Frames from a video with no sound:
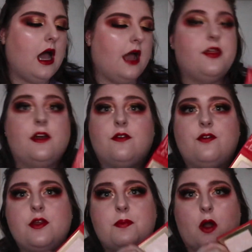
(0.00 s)
I think for
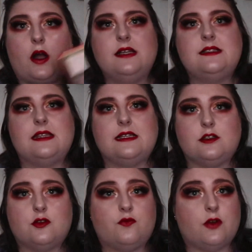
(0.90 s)
the price, this is
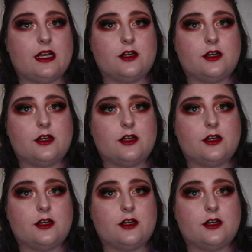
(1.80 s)
a really